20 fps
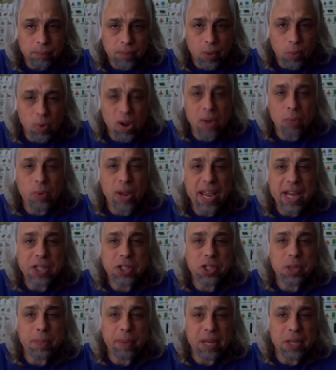when we
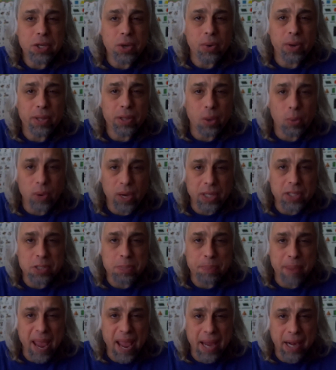should be doing the ones
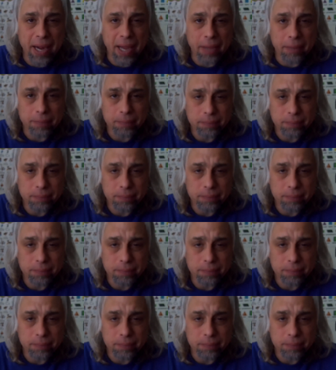banning.